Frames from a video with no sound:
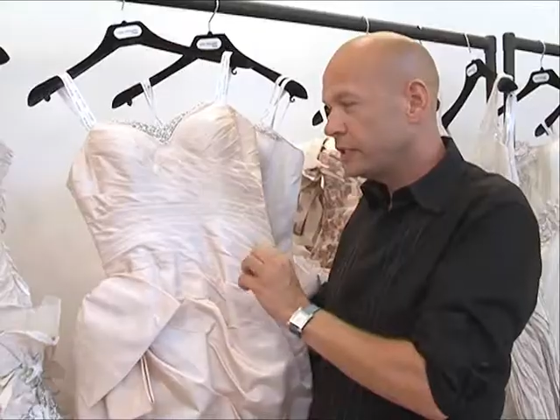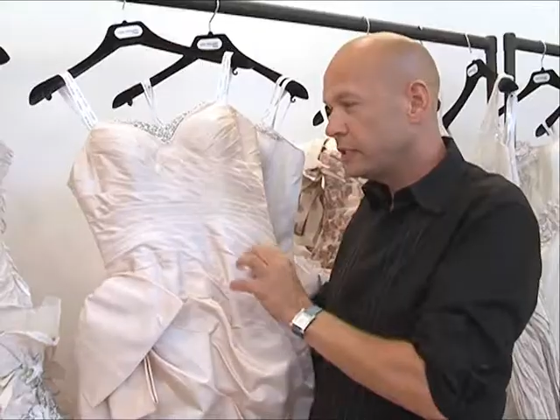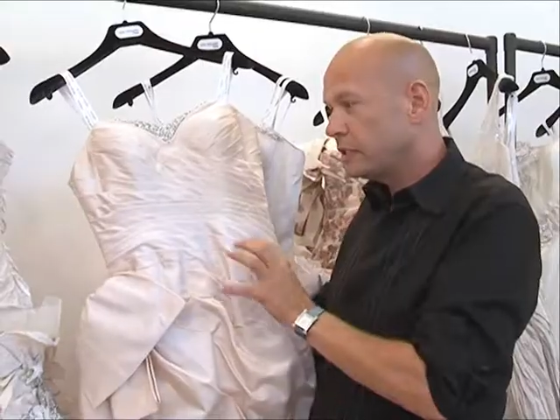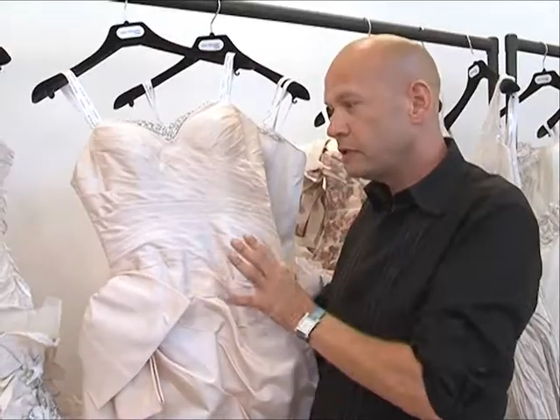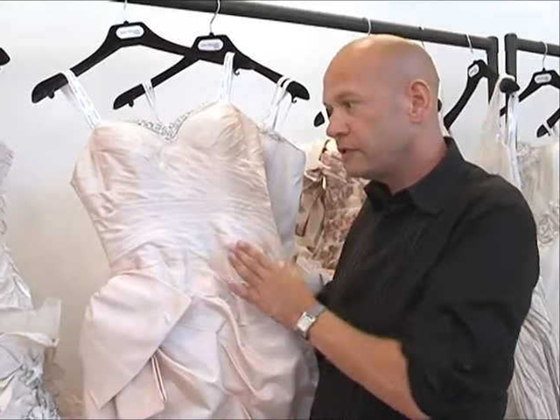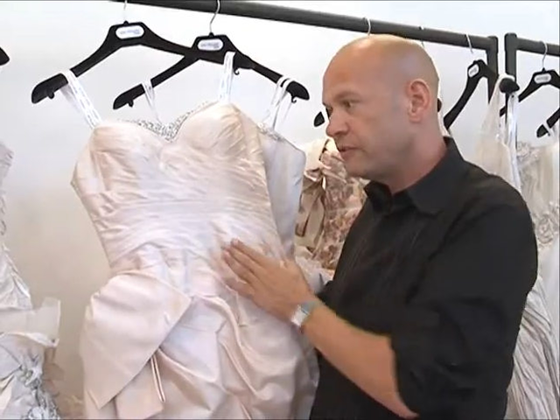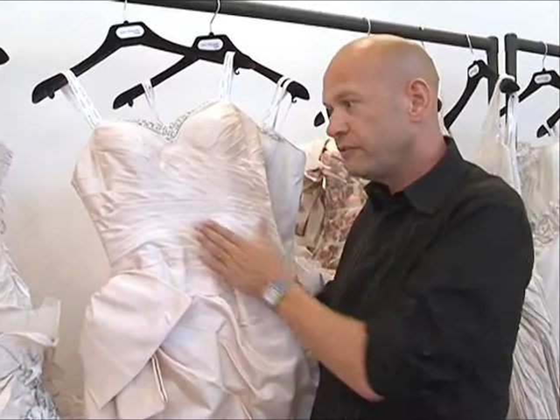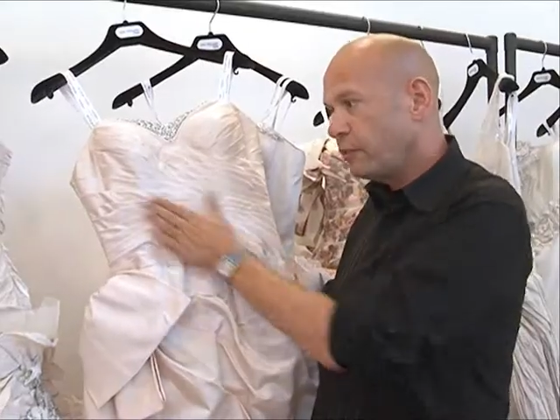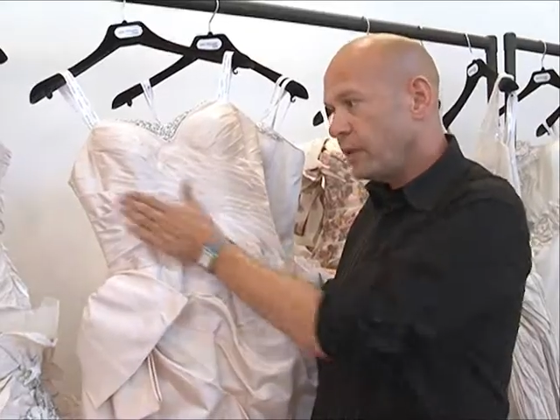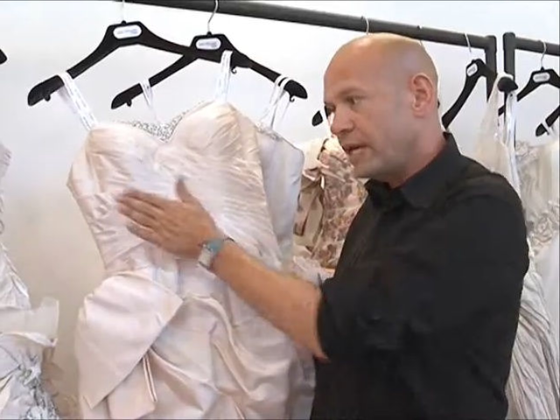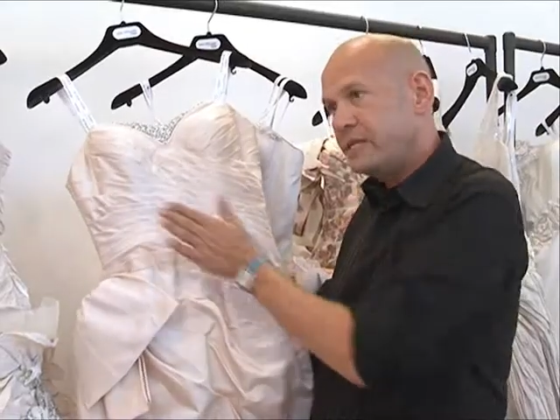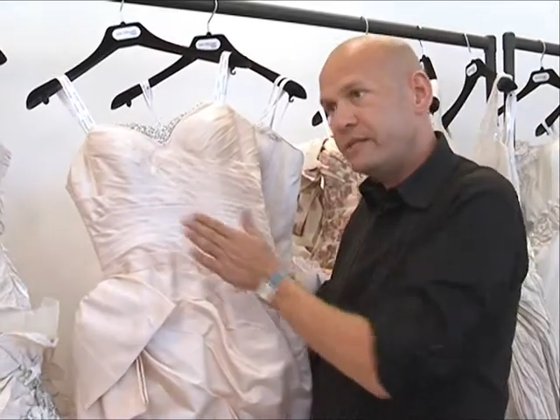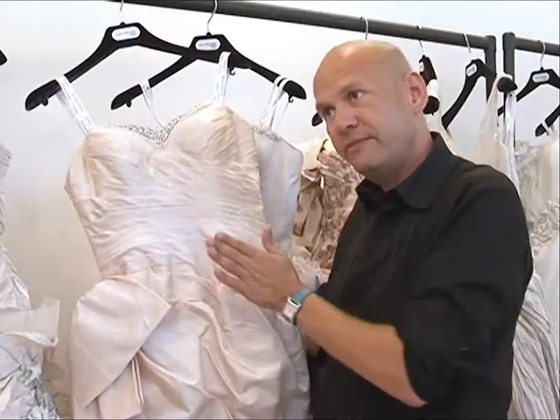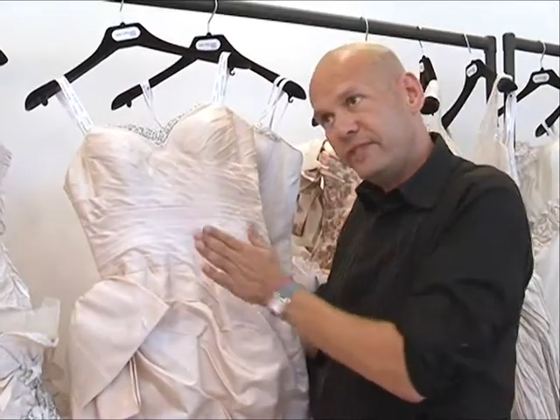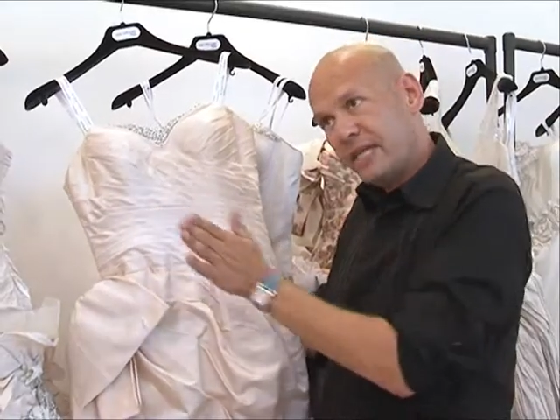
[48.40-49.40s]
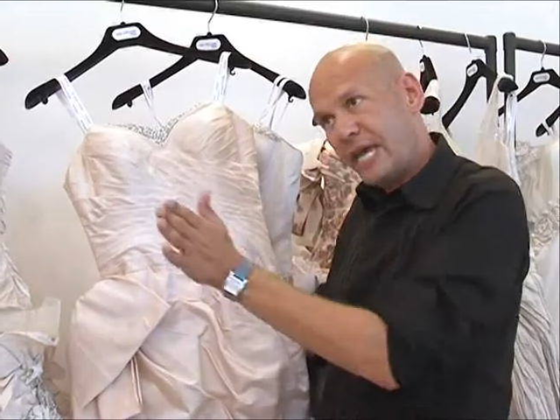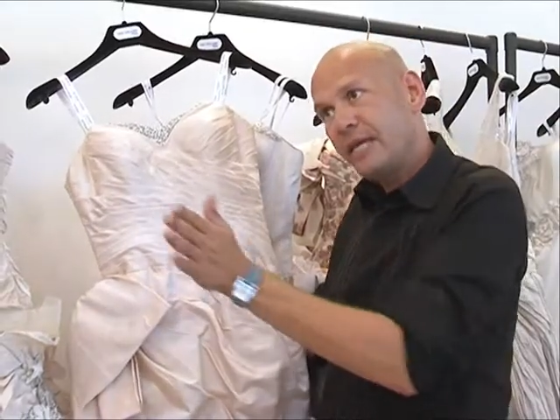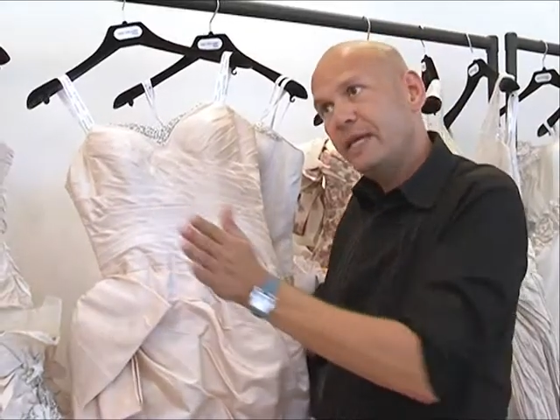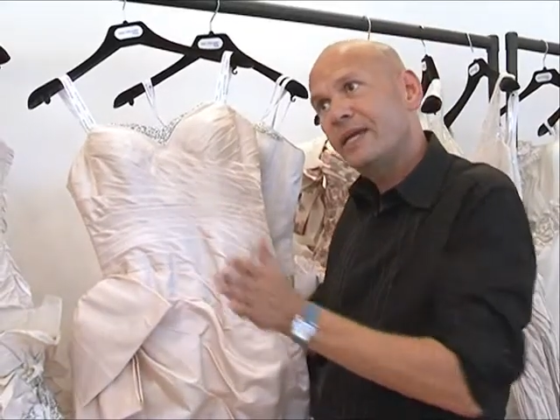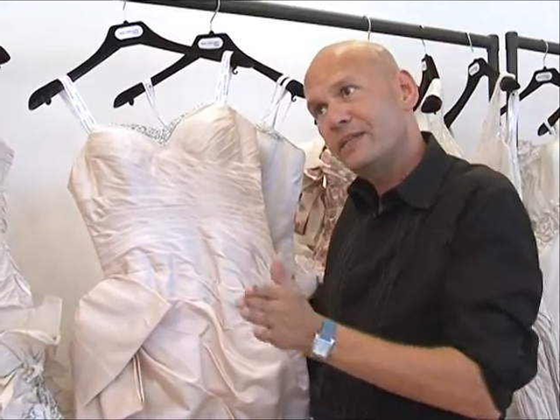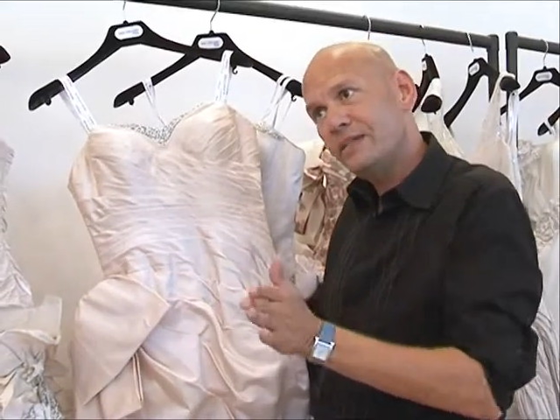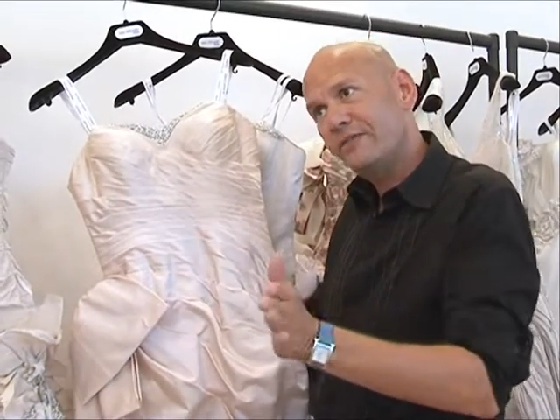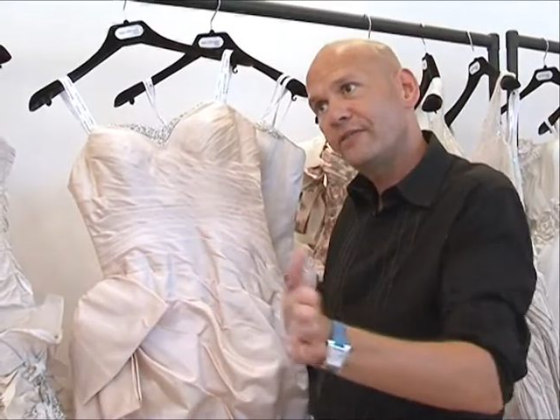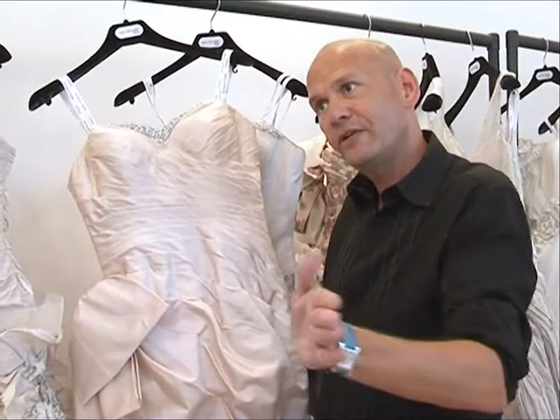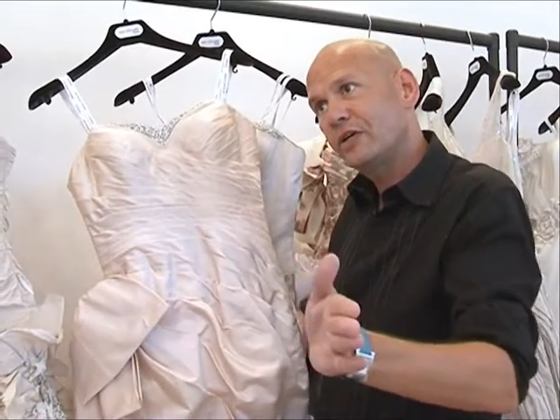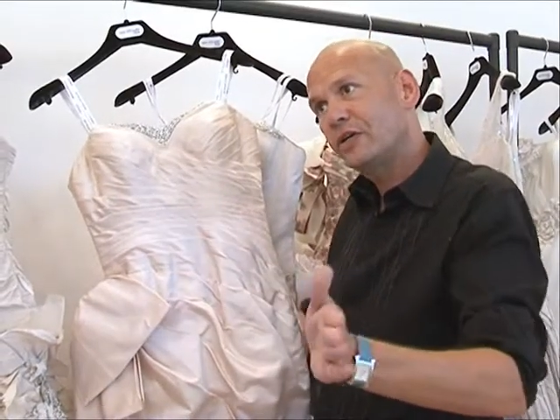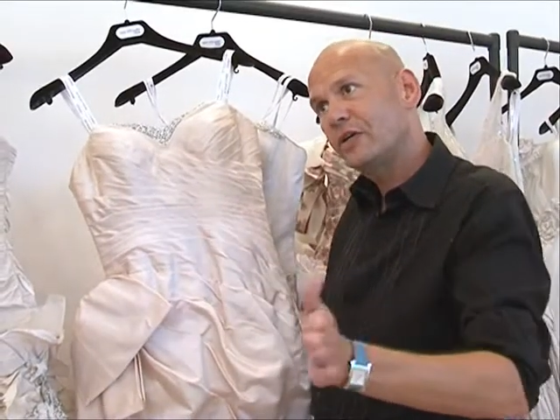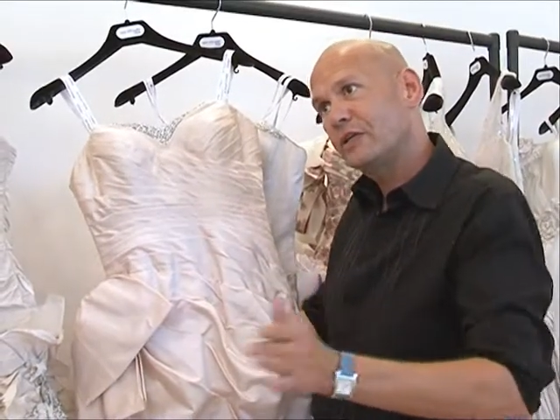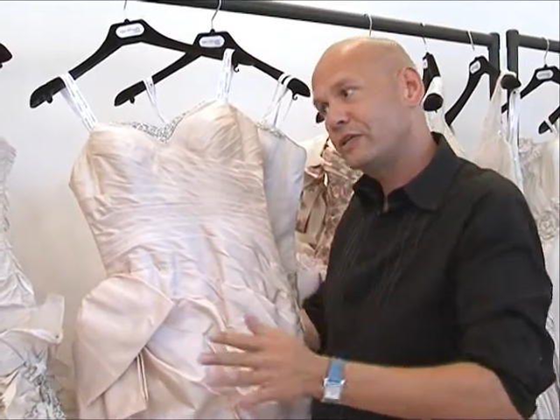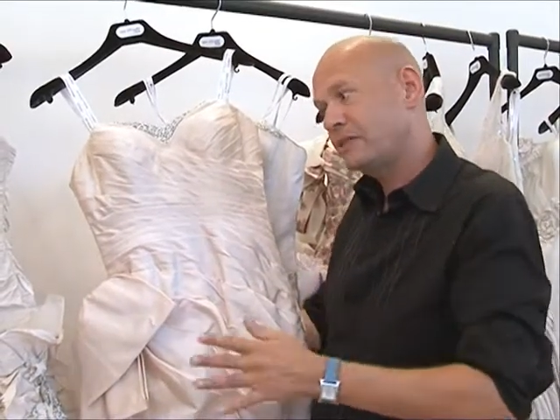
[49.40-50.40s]
there's lots of ways of taking different
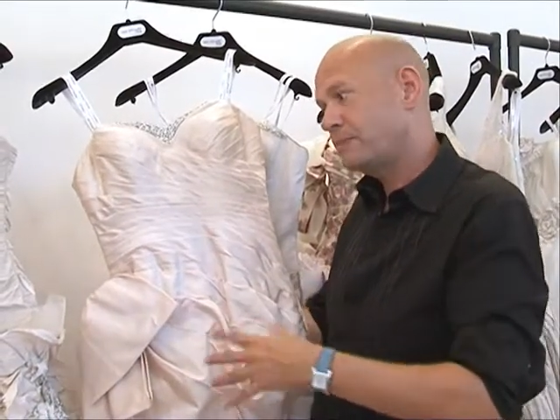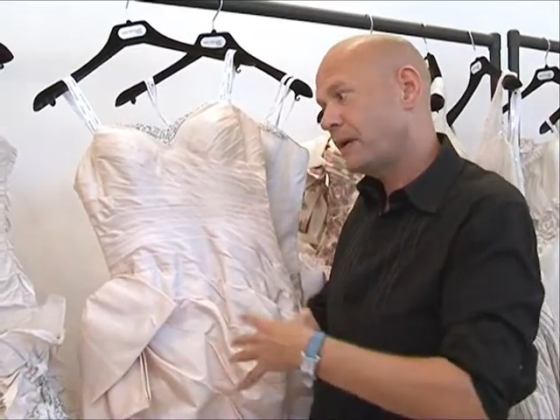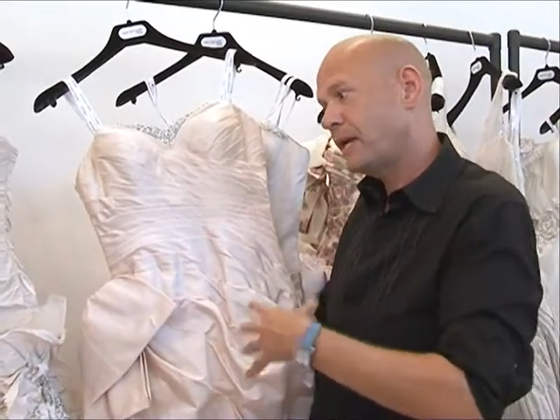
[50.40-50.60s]
colours